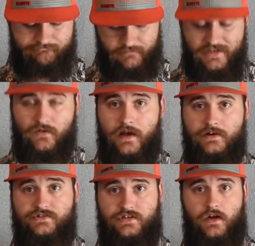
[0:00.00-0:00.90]
meat
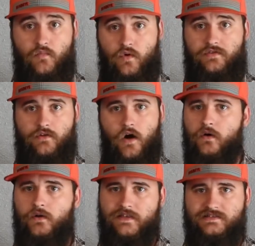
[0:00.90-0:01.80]
grinders come with
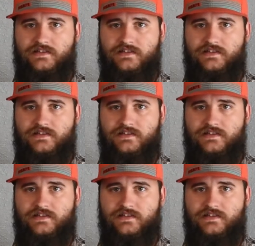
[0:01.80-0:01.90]
all of this